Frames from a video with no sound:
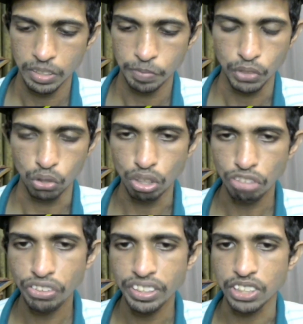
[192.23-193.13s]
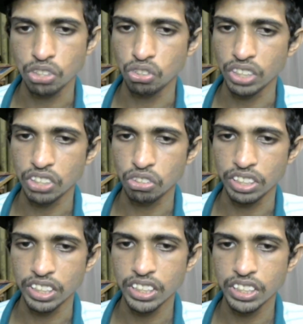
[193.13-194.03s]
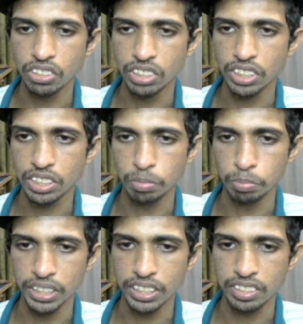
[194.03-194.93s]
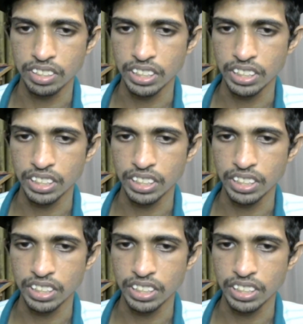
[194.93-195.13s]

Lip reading: Going for an exchange here just means